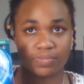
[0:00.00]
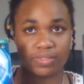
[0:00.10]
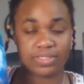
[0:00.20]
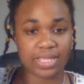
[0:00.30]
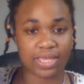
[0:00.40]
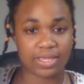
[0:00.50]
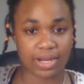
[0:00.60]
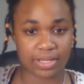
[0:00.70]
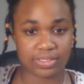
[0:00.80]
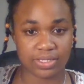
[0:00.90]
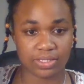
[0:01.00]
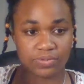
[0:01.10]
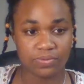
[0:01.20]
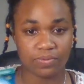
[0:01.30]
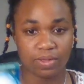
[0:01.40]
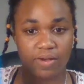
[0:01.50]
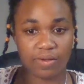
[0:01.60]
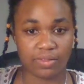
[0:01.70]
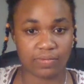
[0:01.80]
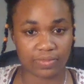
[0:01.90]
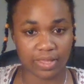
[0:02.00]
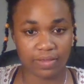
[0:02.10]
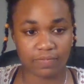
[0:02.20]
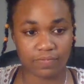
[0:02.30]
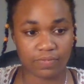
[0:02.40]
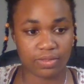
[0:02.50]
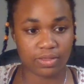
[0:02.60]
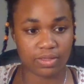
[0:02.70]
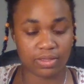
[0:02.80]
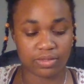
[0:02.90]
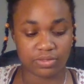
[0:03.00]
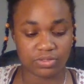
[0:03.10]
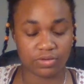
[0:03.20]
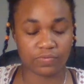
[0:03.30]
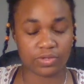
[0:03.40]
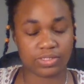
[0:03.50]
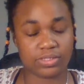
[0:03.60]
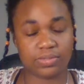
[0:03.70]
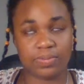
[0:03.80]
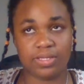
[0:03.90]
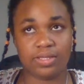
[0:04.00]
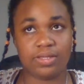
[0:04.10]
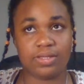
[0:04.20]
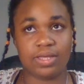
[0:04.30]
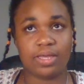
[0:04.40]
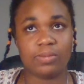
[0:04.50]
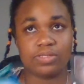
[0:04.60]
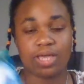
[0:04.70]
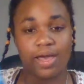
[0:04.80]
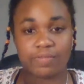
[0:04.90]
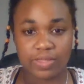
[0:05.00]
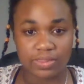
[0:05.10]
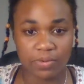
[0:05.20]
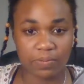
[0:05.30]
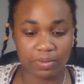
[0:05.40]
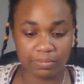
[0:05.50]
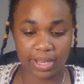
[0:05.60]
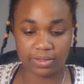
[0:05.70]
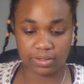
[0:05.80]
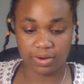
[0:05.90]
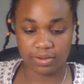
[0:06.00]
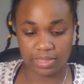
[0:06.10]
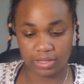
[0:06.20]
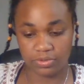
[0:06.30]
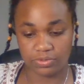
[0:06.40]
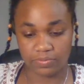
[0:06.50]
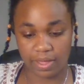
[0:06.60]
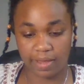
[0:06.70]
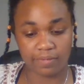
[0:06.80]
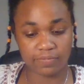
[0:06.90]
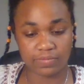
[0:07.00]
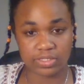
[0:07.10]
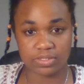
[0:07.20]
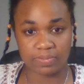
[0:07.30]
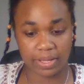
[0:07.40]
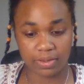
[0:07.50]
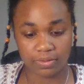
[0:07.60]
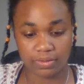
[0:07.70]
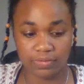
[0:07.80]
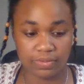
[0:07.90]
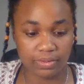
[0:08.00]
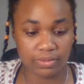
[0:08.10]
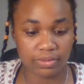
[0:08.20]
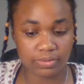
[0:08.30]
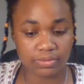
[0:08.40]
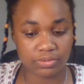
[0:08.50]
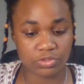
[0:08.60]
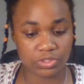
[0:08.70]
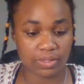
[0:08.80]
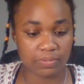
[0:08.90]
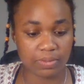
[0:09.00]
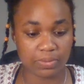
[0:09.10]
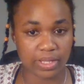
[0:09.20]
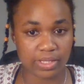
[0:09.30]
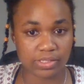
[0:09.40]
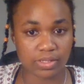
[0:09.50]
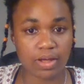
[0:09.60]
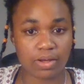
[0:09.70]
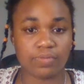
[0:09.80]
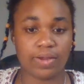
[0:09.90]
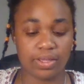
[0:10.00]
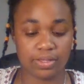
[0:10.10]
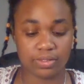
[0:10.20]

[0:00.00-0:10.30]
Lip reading: stay connected to all of life in this universe, and to be able to have, like, the open mind and heart that you do have, despite all the shit people like to talk, right?